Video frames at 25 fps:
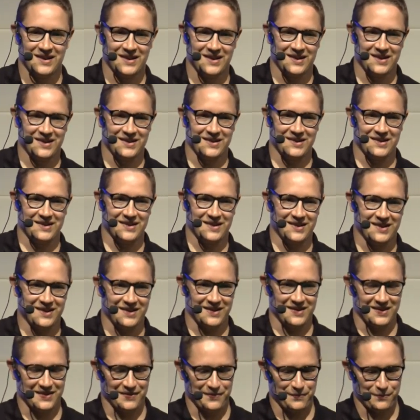
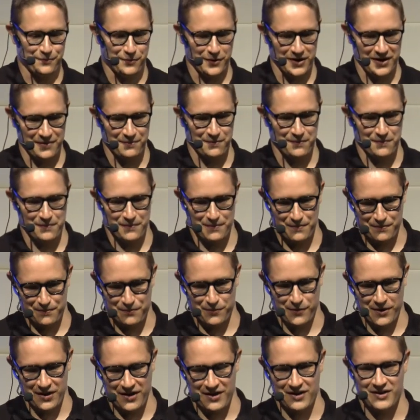A
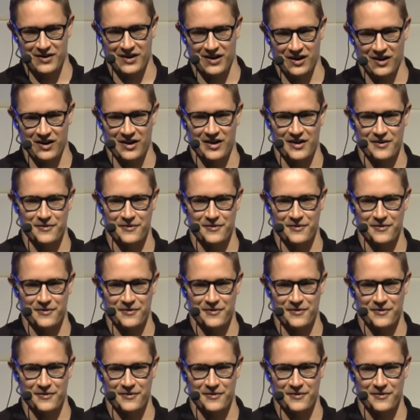pretty dull life.